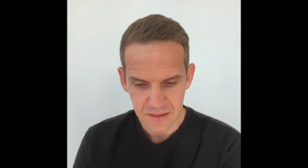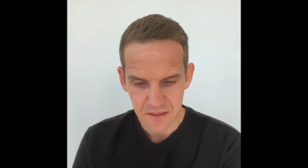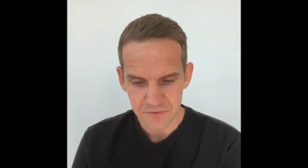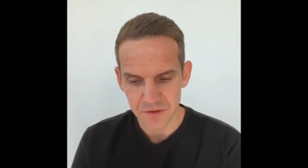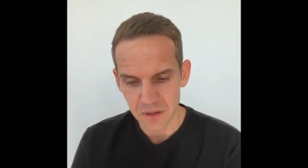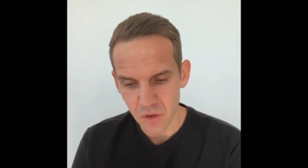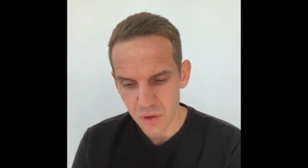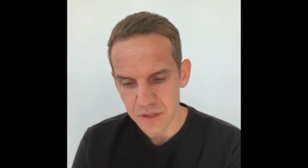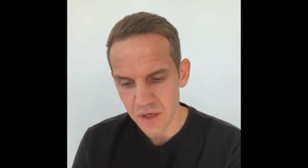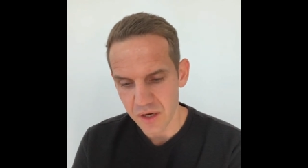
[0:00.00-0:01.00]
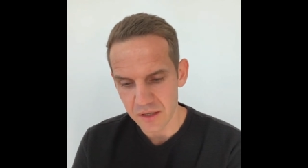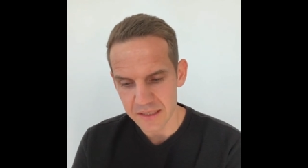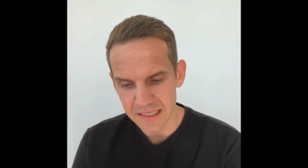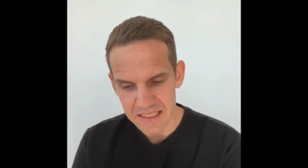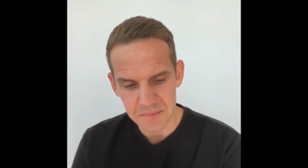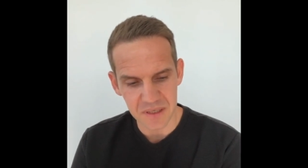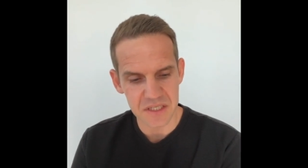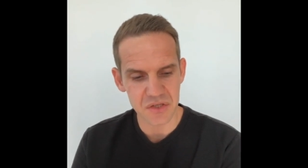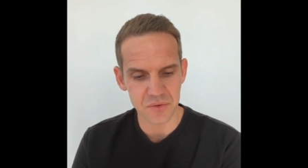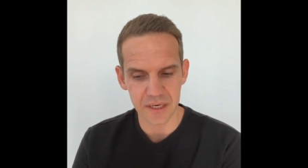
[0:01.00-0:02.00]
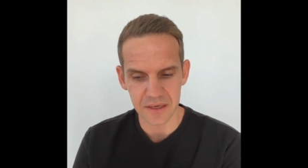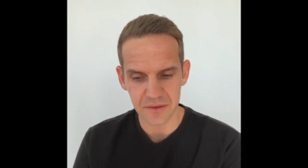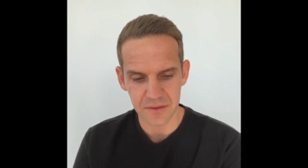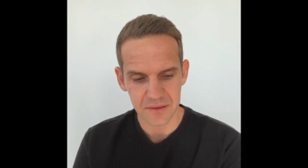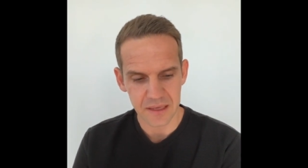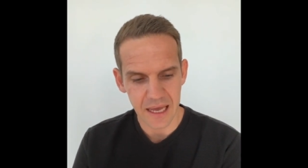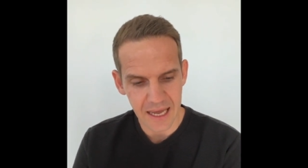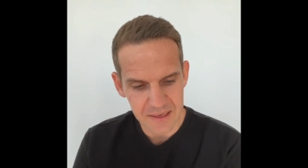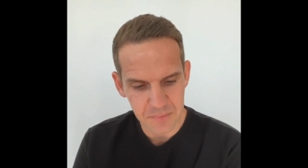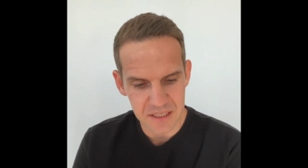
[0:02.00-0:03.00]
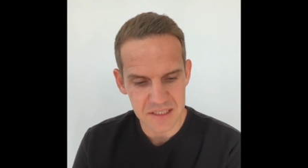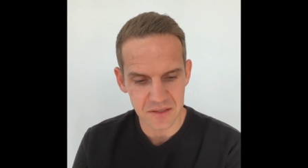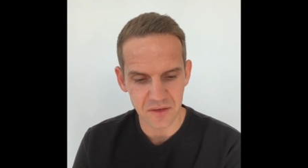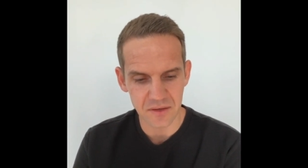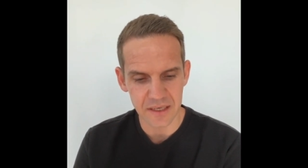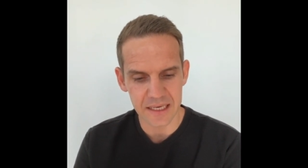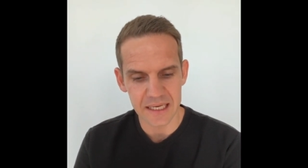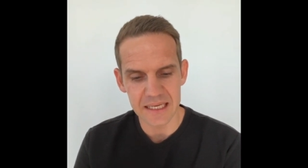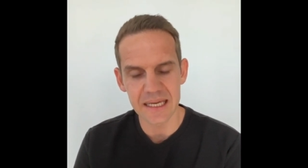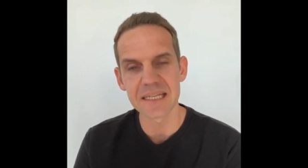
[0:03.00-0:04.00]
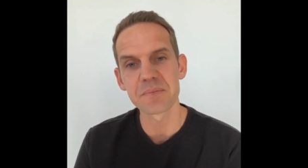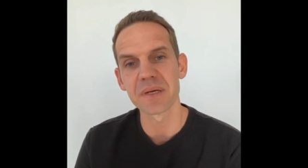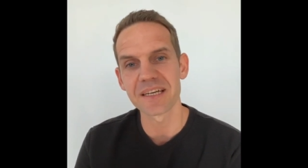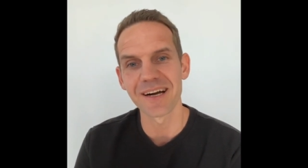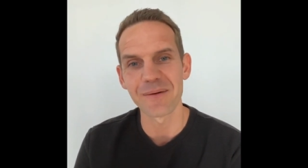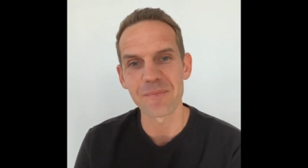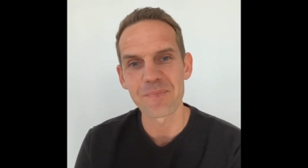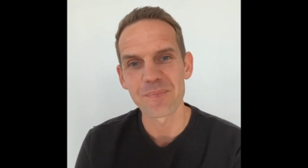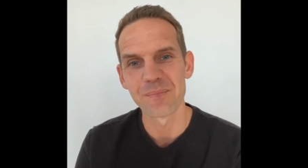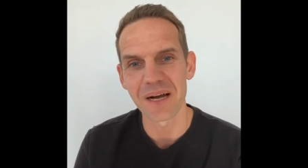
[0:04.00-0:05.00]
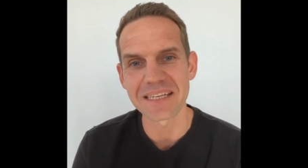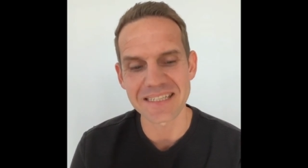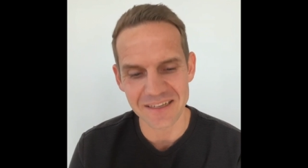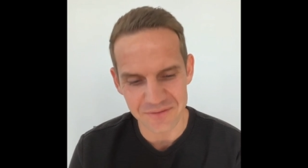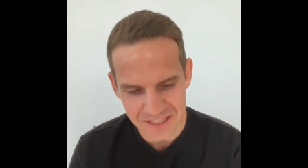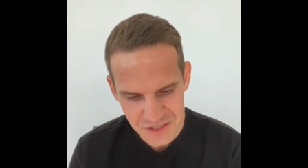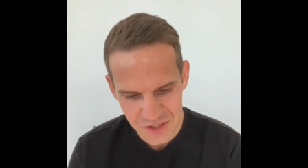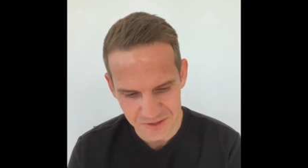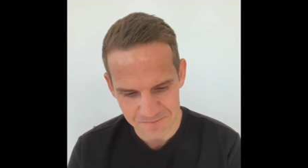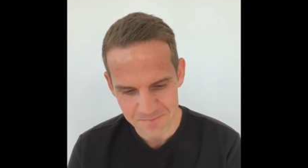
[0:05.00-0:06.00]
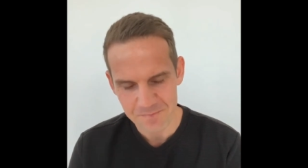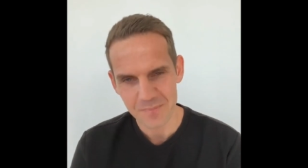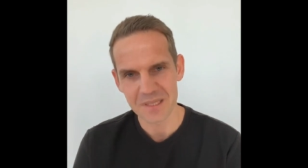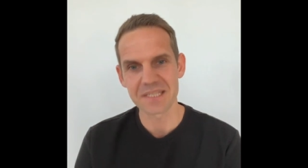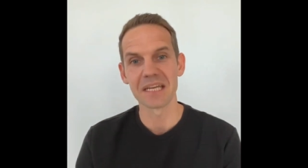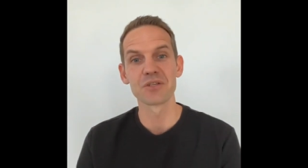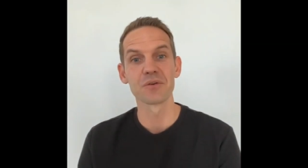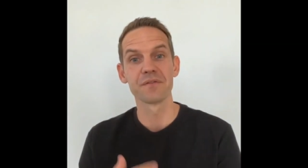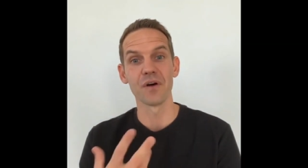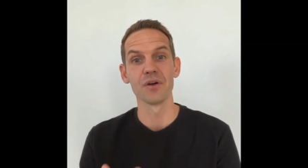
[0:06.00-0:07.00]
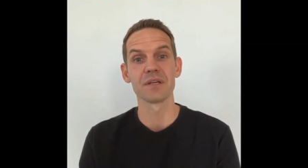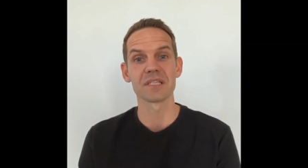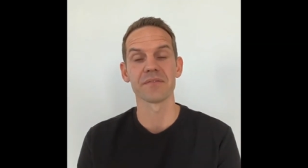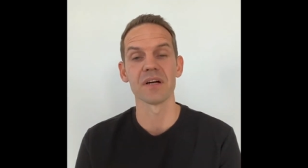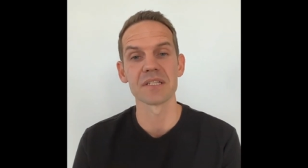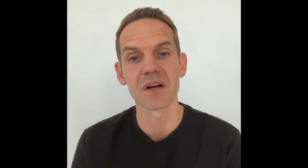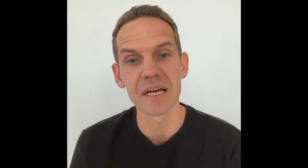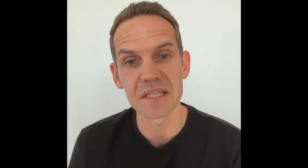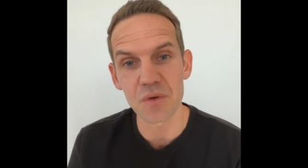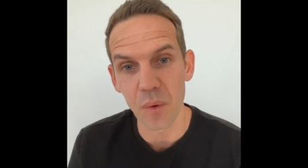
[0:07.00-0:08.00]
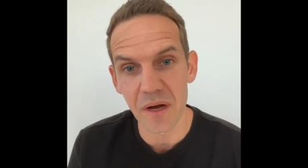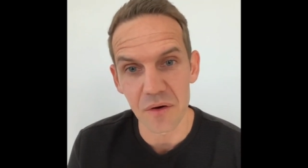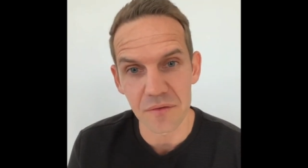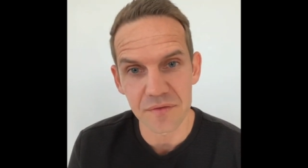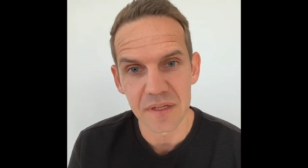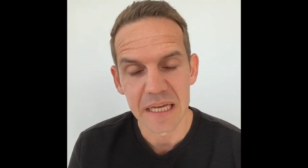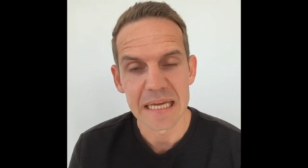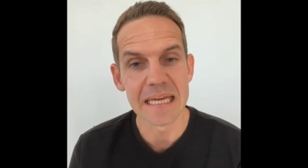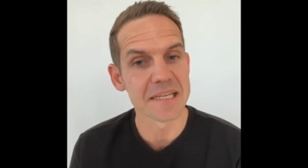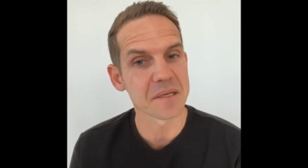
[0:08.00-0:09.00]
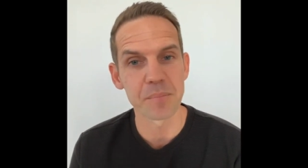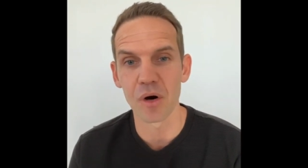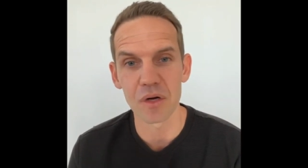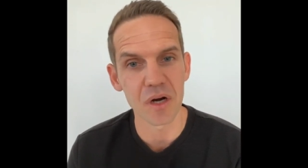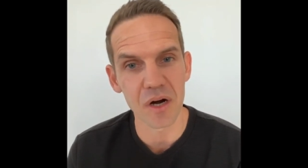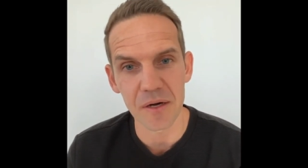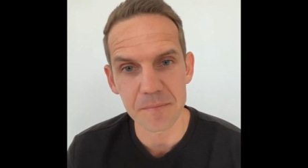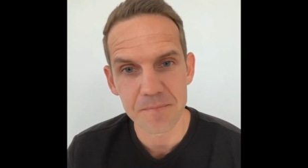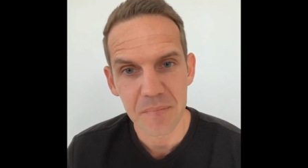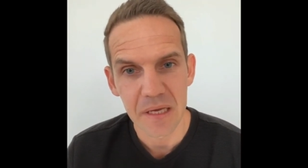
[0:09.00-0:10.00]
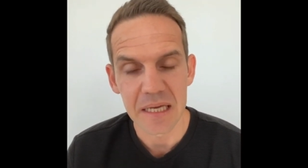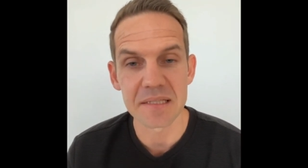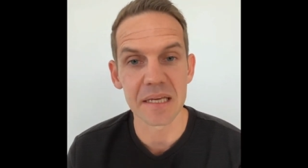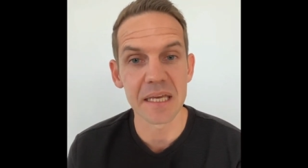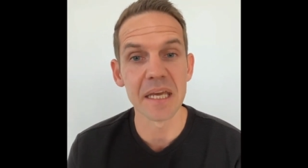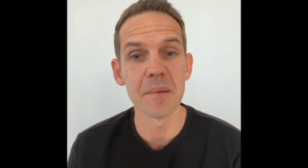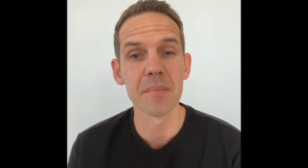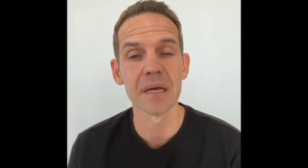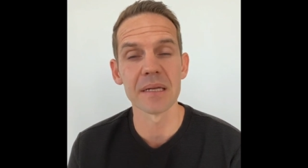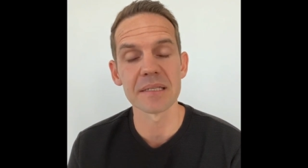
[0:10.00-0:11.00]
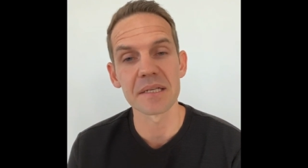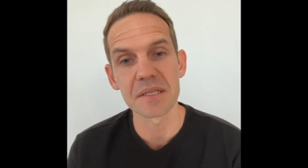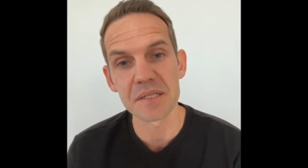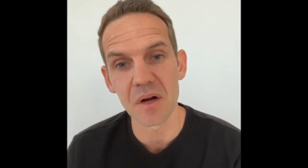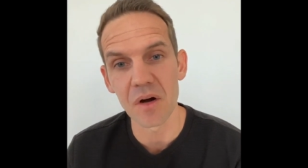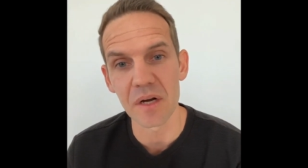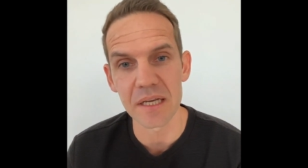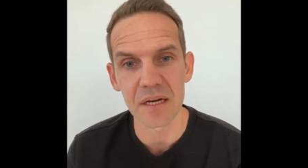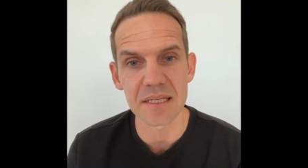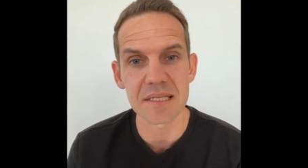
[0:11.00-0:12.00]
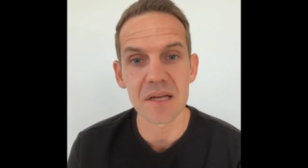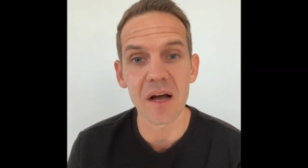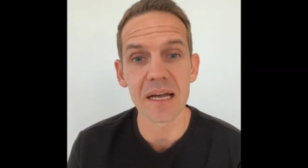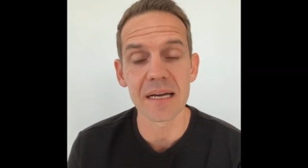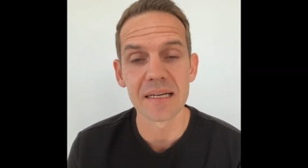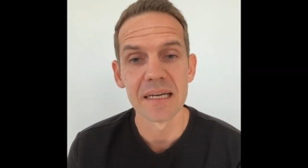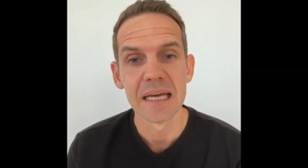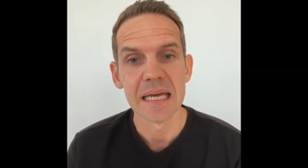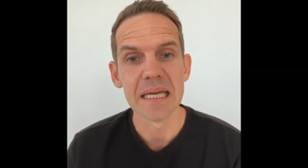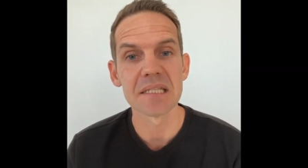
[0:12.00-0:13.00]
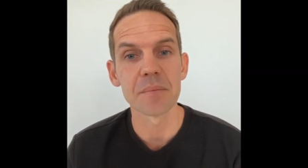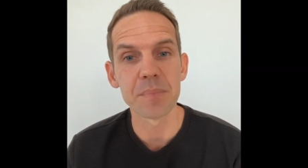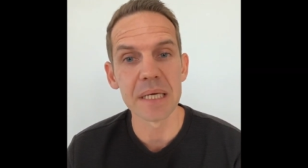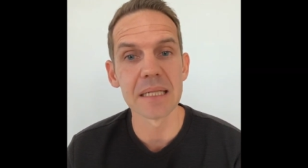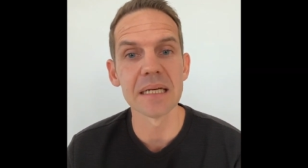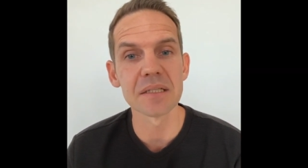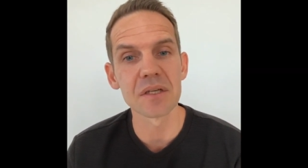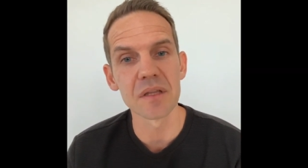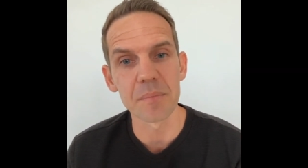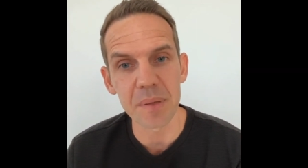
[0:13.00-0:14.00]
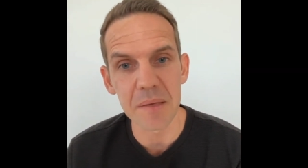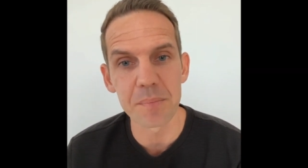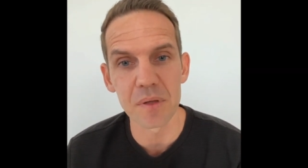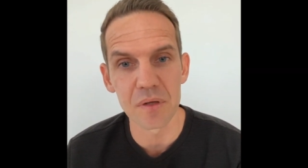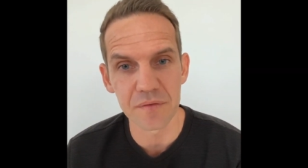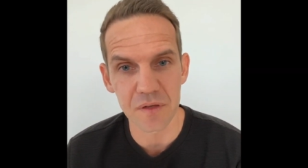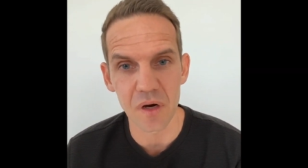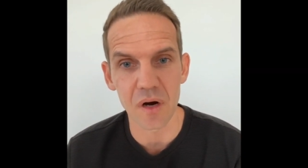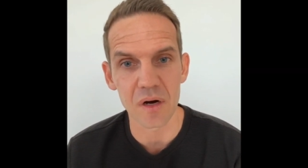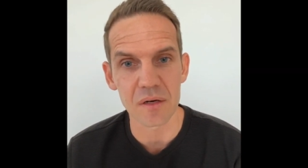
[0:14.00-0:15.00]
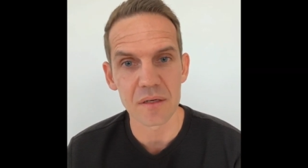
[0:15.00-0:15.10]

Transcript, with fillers: For the Lord God is my strength and my song, and he has become my salvation. The central focus of Isaiah 12 is upon God. It's a hymn and it's a song, and Isaiah is appealing to the people of God